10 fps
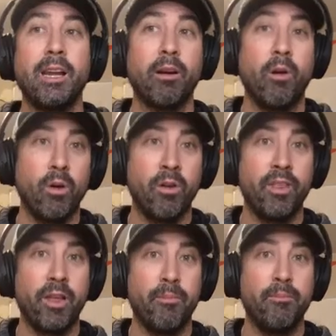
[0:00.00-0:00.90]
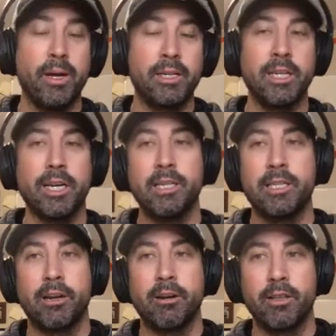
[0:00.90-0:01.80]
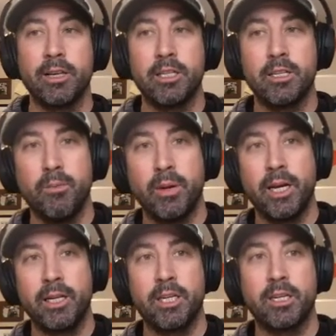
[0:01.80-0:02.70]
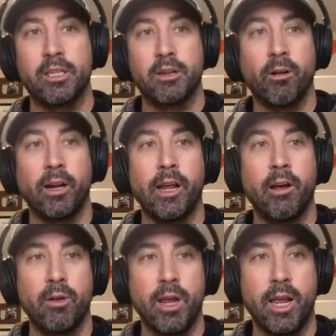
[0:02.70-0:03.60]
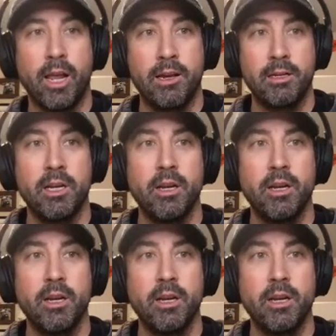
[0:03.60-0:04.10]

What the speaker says: get a hold of them much easier than somebody just starting out and